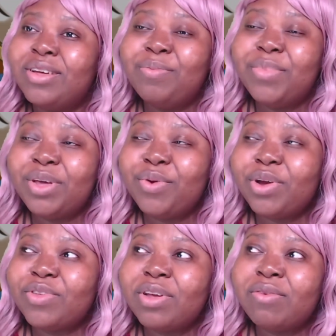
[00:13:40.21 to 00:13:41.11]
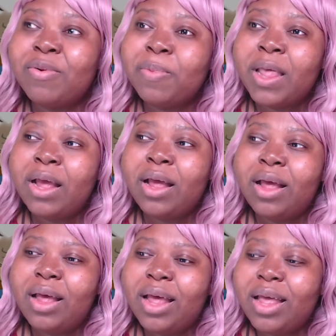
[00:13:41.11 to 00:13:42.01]
Be angry at yourself.
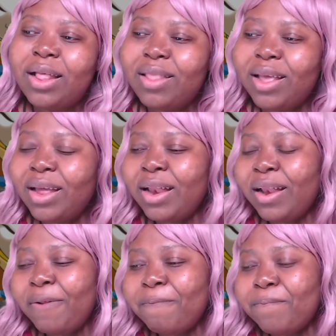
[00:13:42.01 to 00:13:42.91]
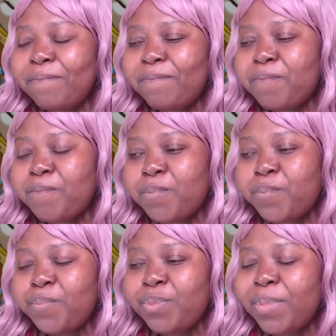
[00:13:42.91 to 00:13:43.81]
And then
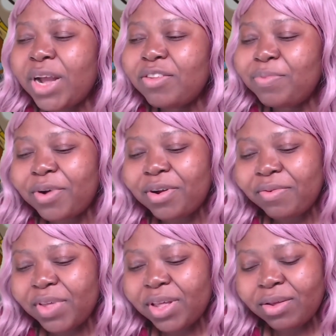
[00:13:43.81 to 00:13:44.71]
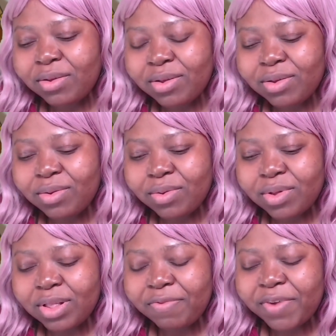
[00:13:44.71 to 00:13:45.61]
Mai's part of it,
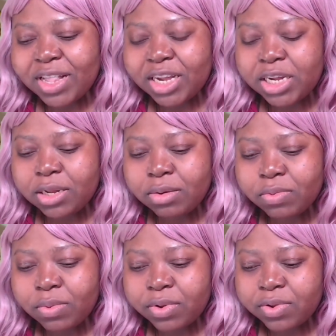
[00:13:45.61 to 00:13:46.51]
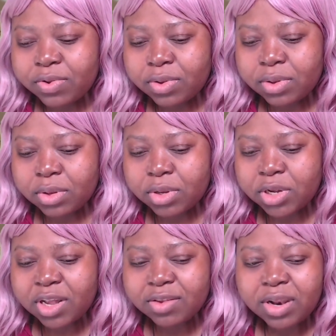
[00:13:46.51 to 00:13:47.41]
the fact that she
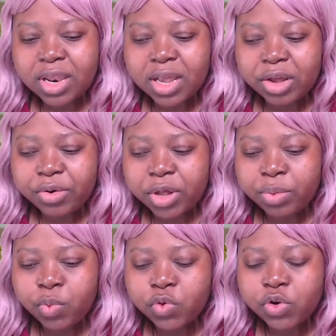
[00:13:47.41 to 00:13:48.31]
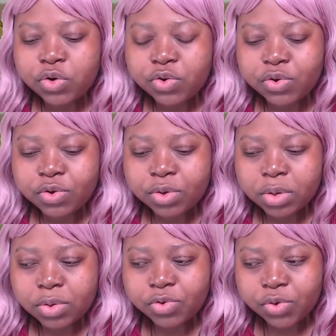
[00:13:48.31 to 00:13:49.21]
doesn't let her emotions
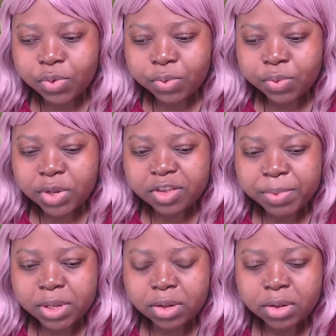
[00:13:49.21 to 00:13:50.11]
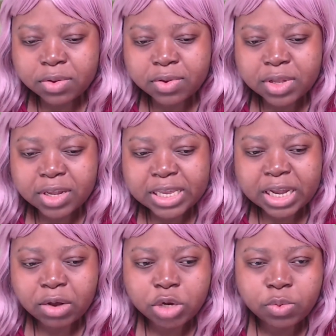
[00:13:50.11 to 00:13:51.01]
show, is because that's
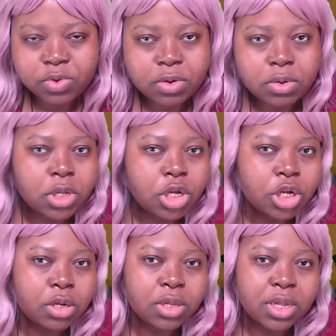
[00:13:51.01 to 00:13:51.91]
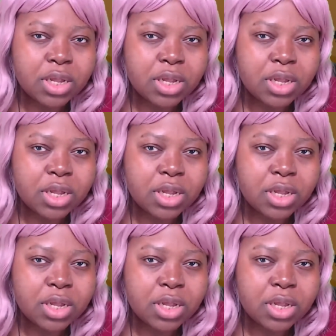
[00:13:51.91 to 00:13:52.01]
how she was conditioned